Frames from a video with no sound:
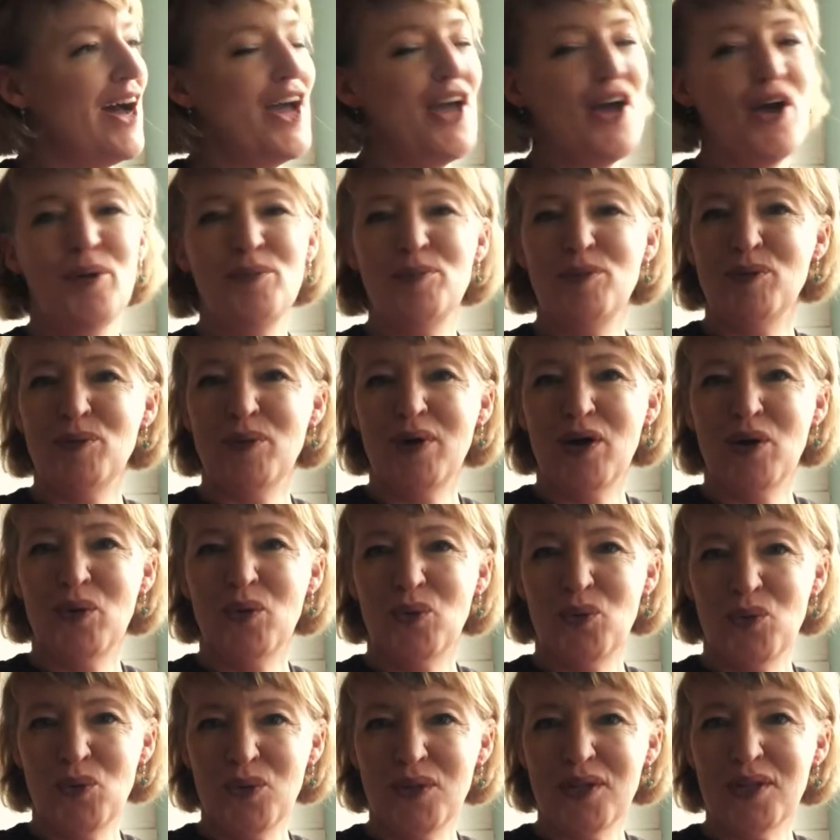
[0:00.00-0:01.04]
hope you are
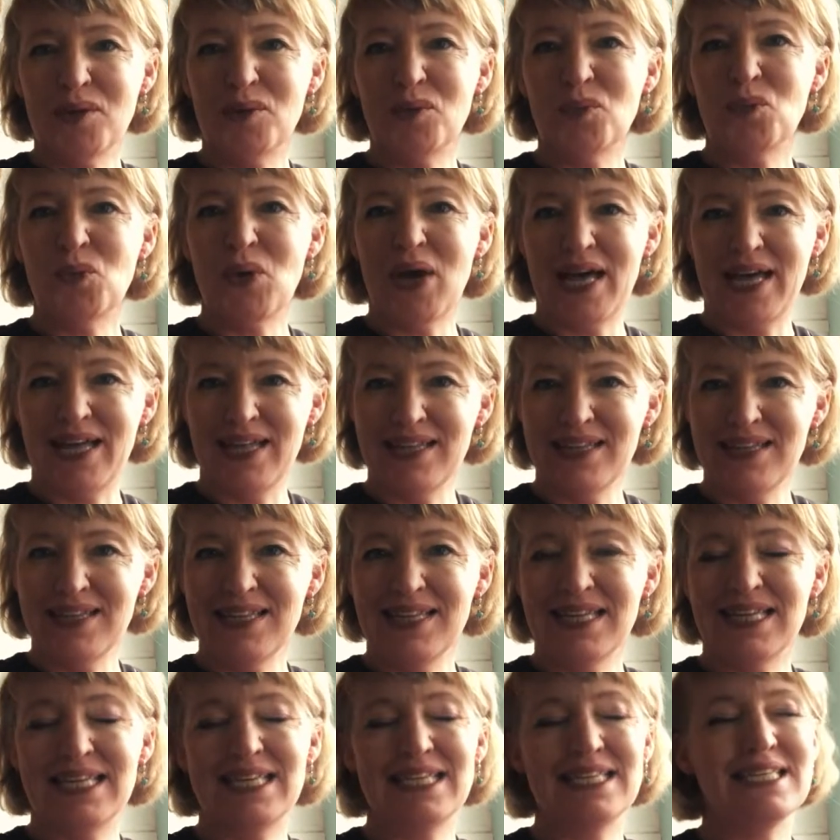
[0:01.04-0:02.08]
all well.
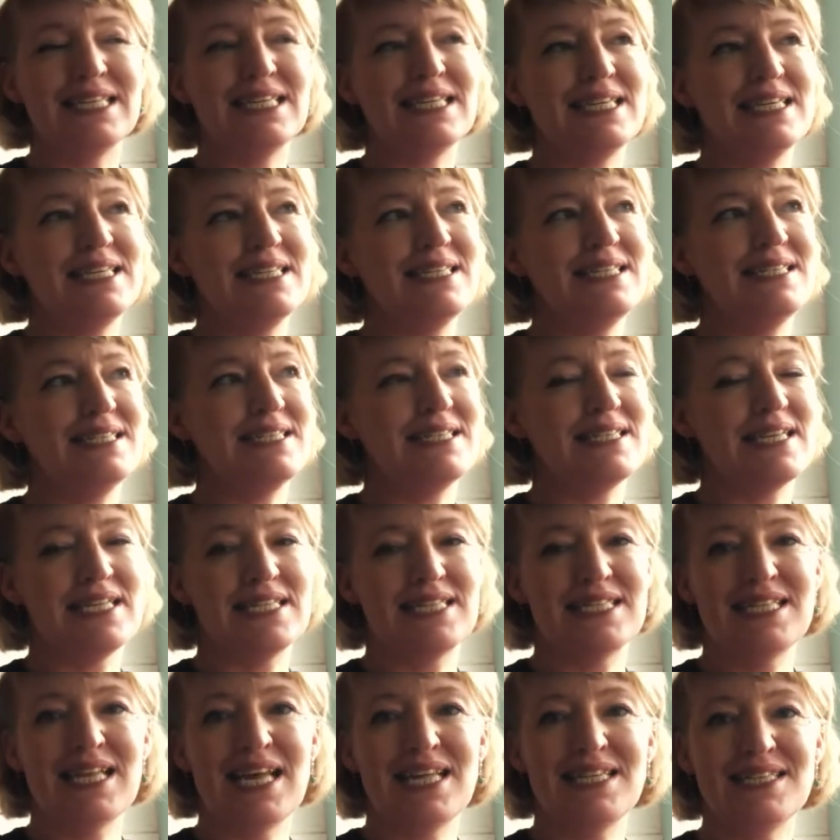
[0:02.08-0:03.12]
It is
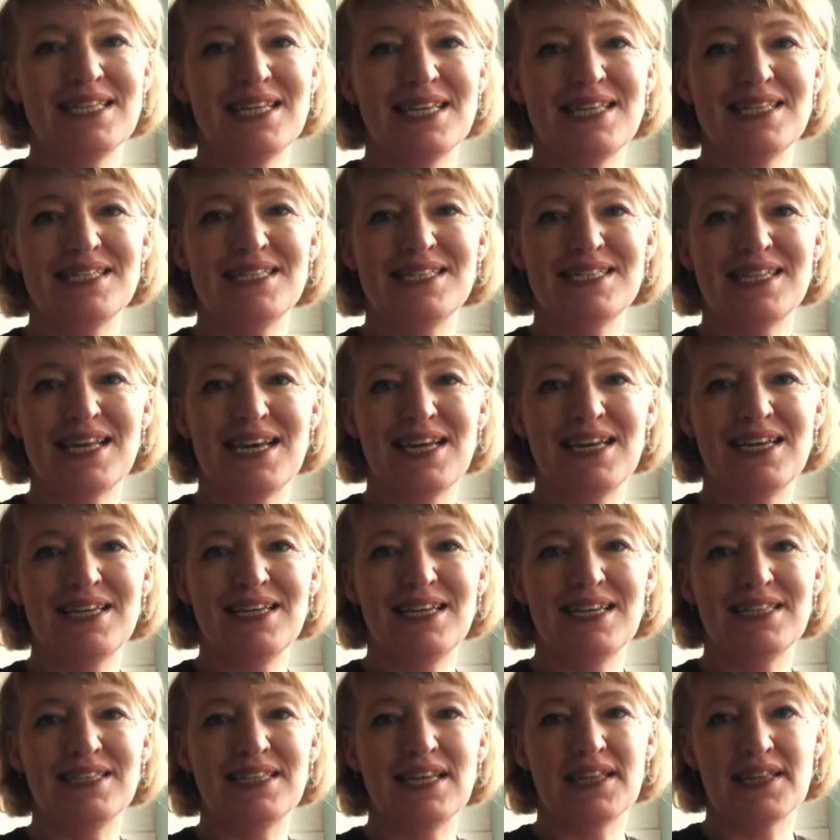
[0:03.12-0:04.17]
Sunday today,
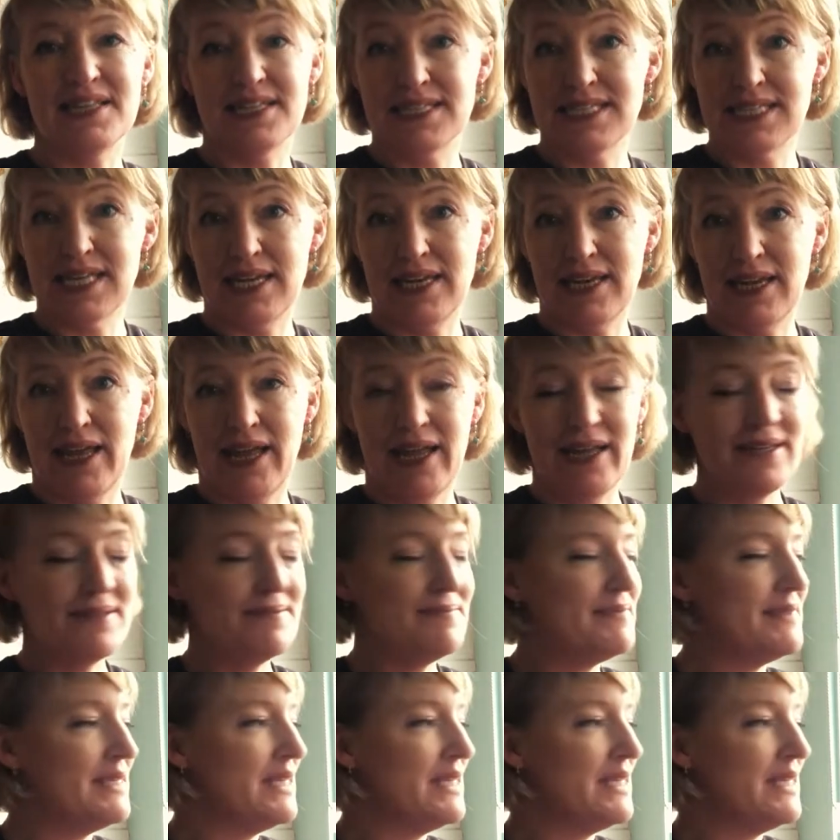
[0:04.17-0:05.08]
another Sunday.